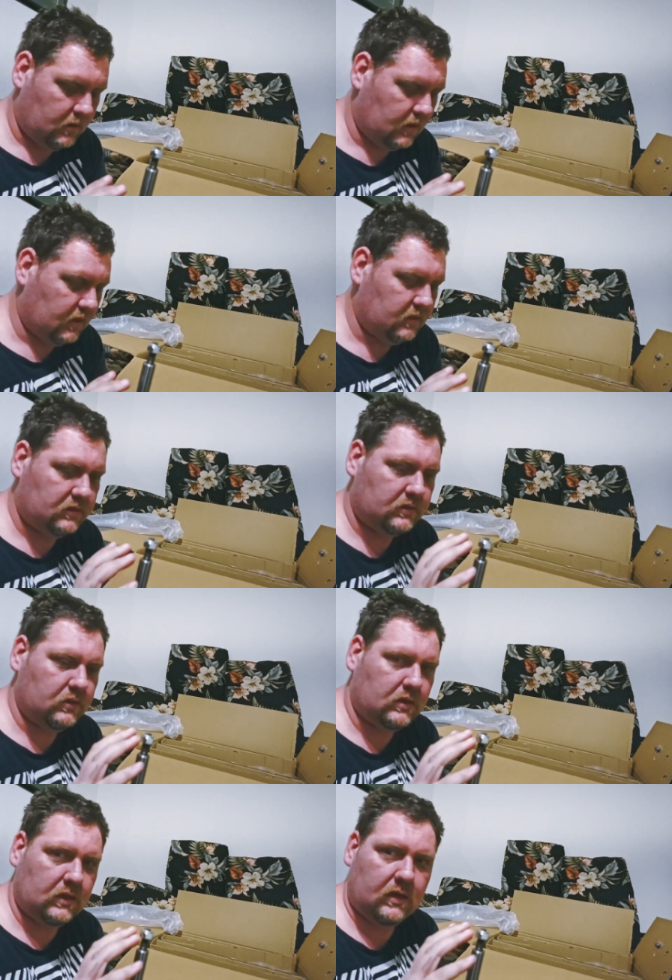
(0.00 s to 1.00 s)
at least you
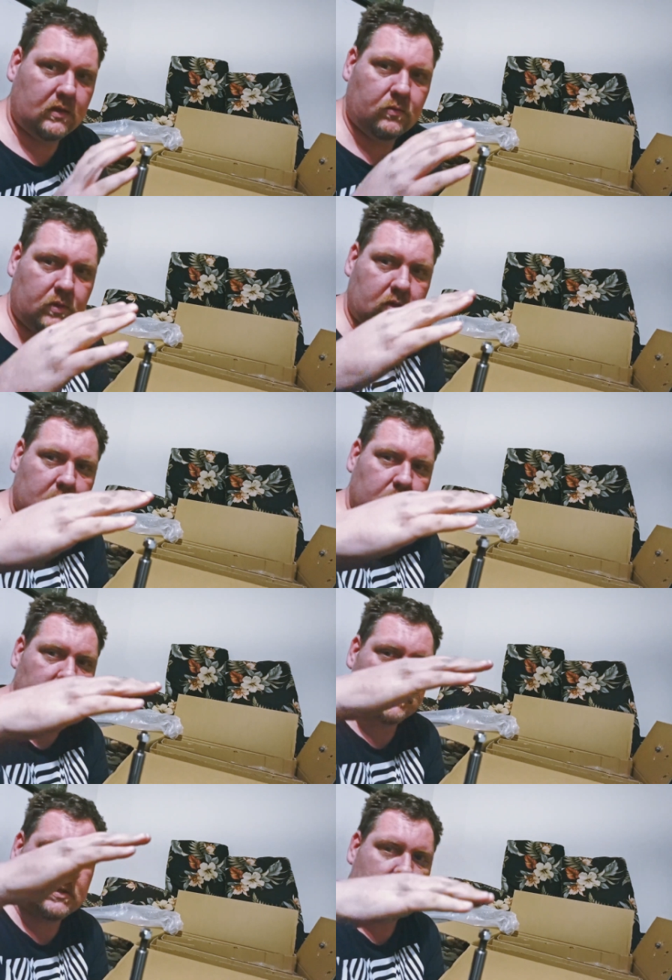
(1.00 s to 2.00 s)
can get it where when
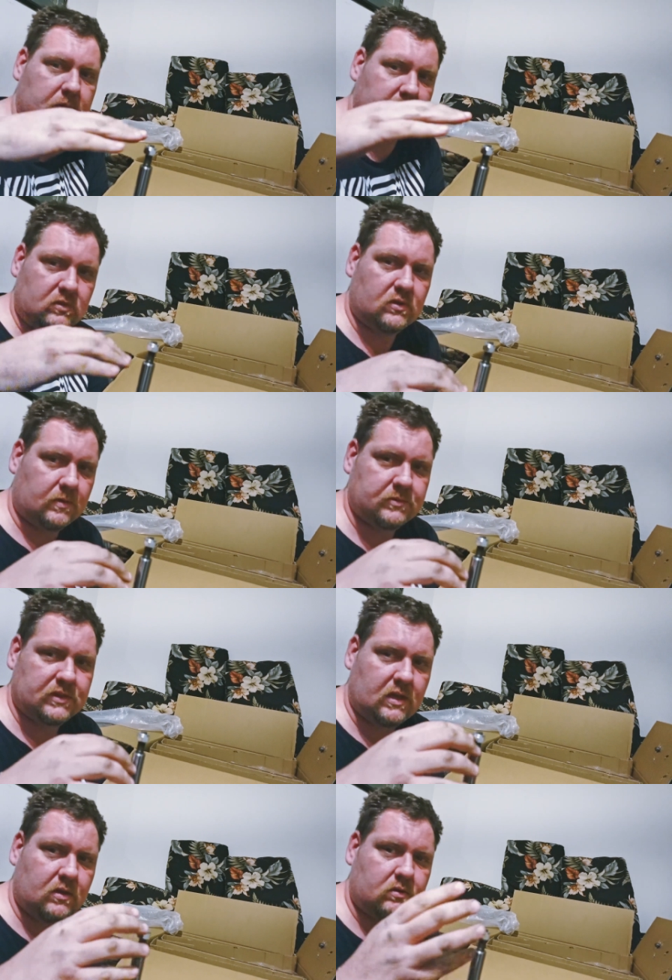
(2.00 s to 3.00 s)
the suspension drops
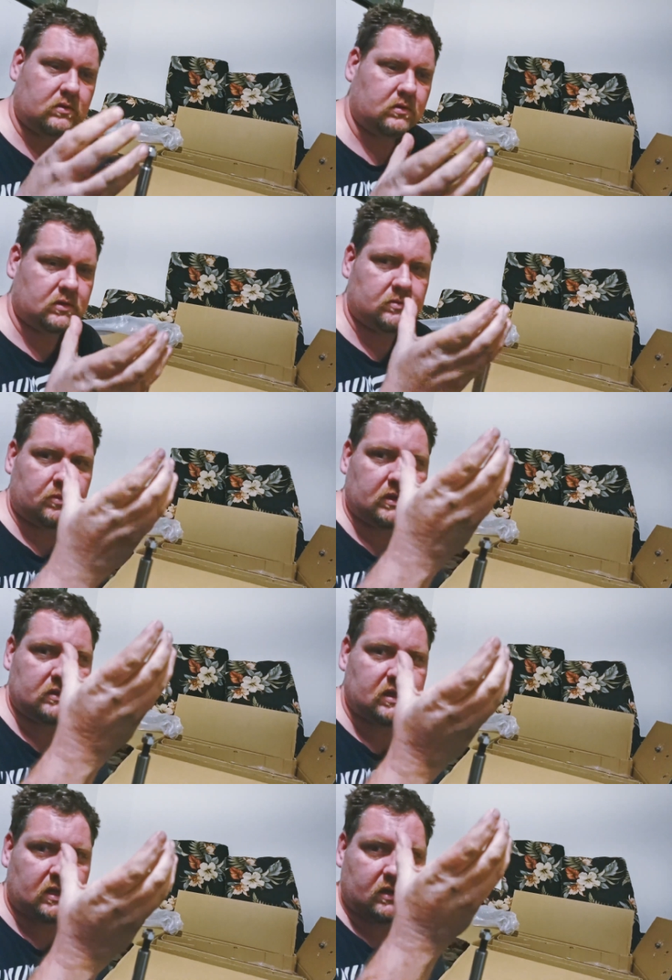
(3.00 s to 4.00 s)
down, your
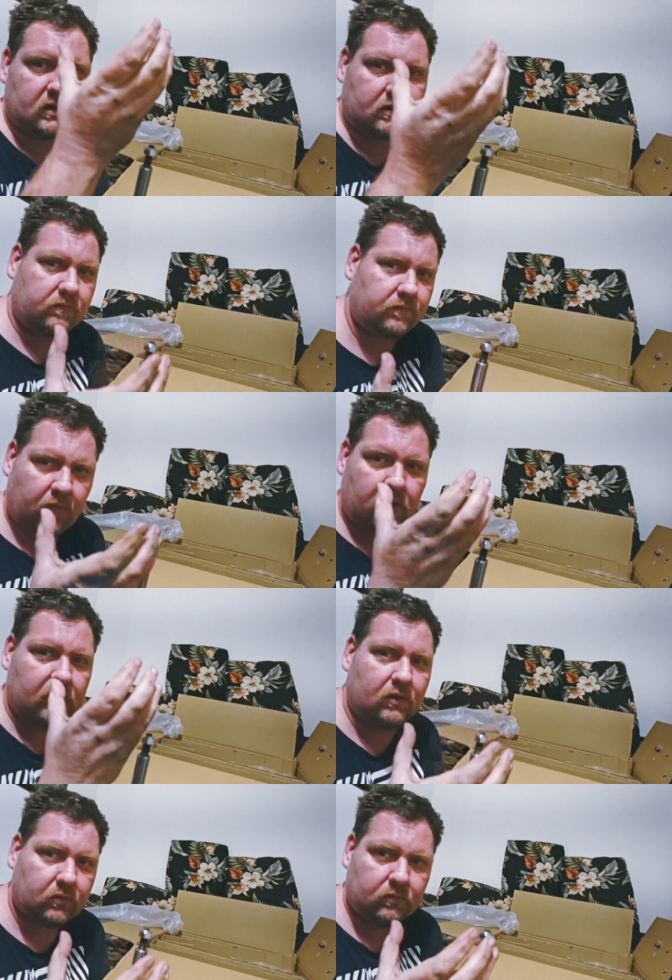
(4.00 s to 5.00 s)
spring's not gonna
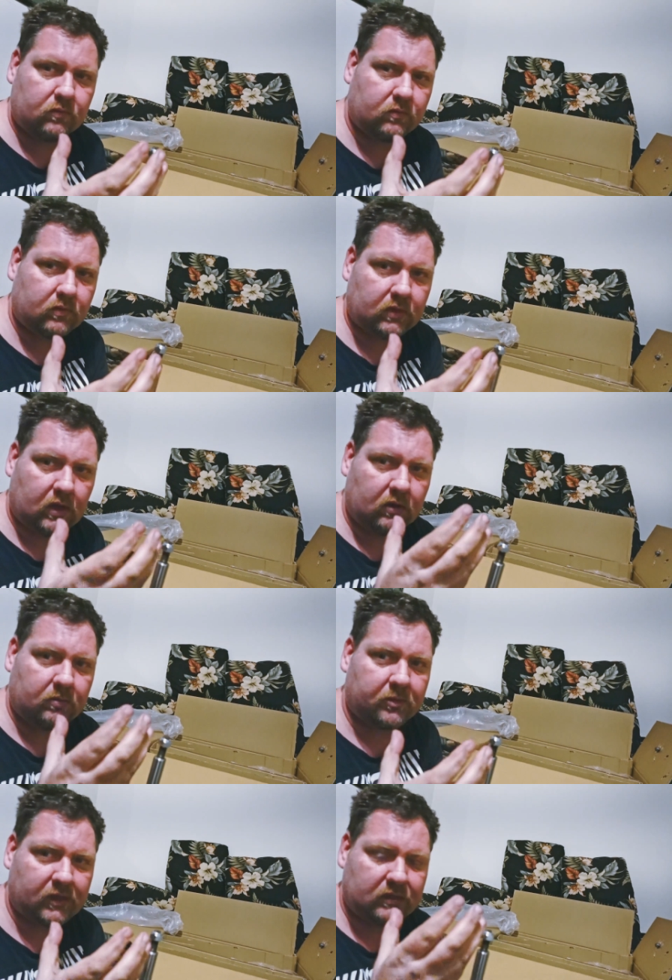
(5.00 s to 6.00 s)
fall out of
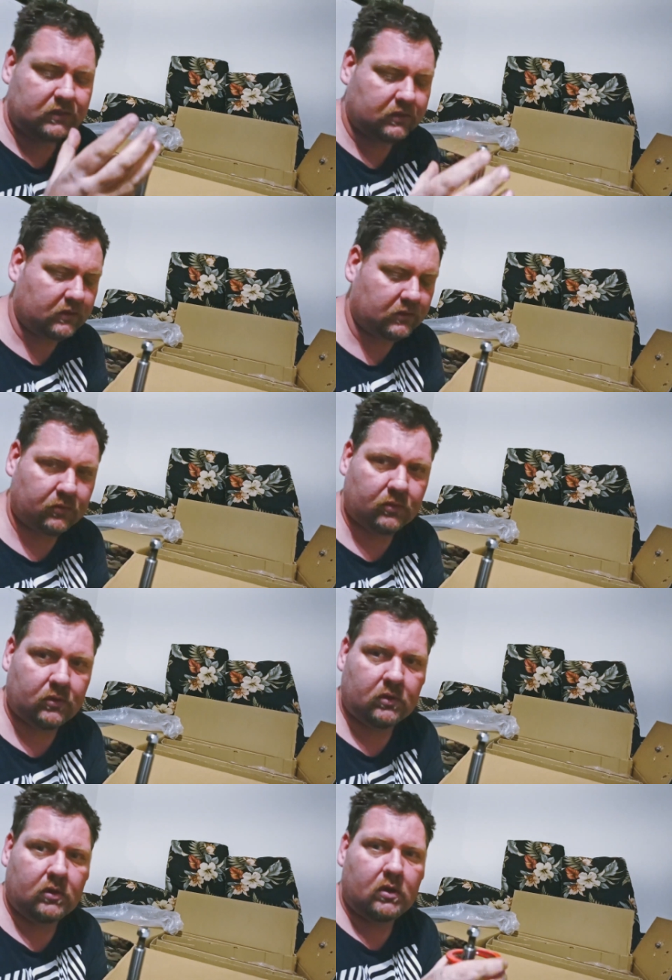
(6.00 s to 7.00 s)
place. This will
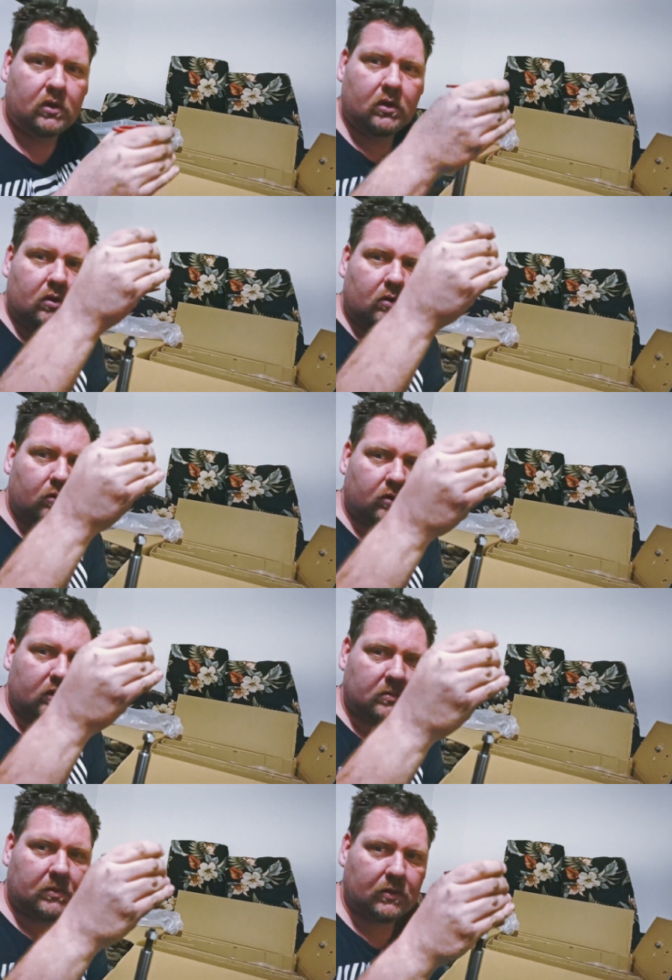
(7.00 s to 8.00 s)
hold the
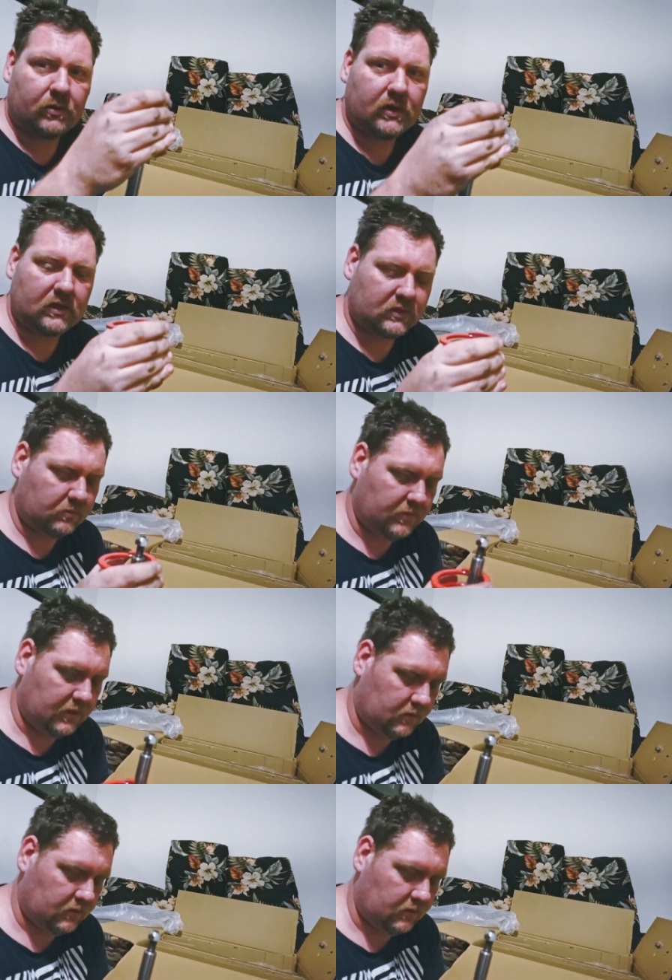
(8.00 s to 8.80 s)
spring where it needs to be.